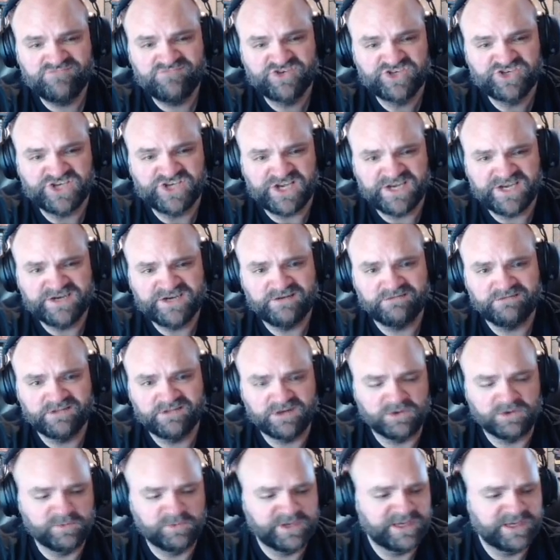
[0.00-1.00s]
shunned a
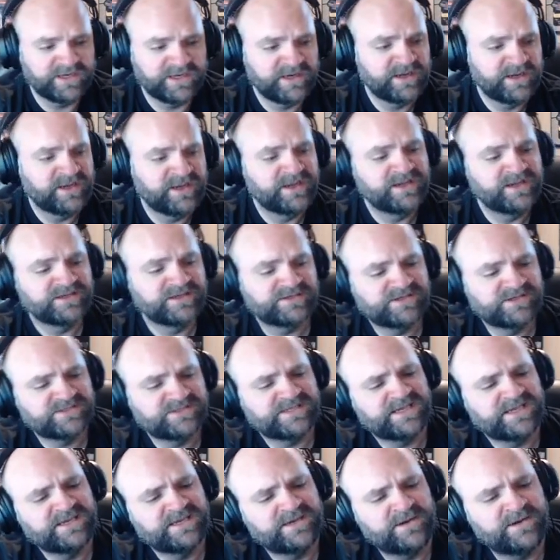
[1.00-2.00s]
little bit. So I was
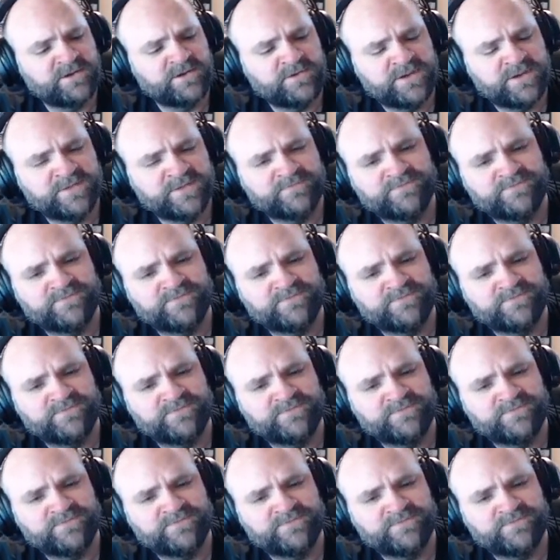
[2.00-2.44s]
like, you know what?